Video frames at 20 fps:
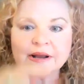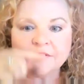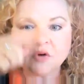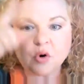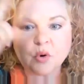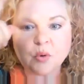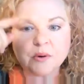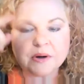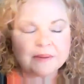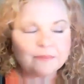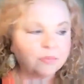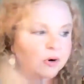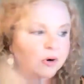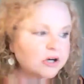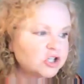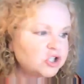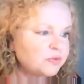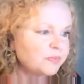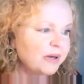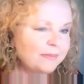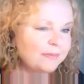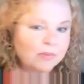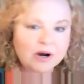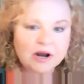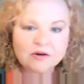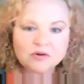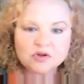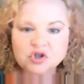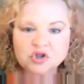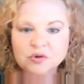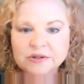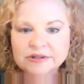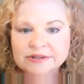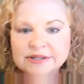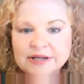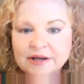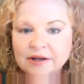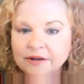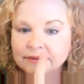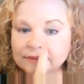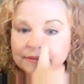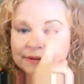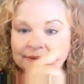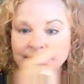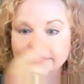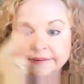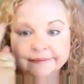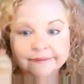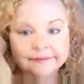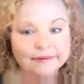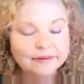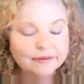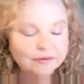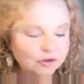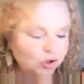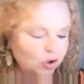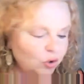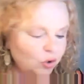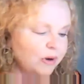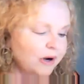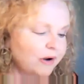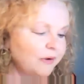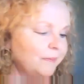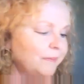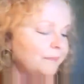I've already brushed my brows. You can tell, no brow.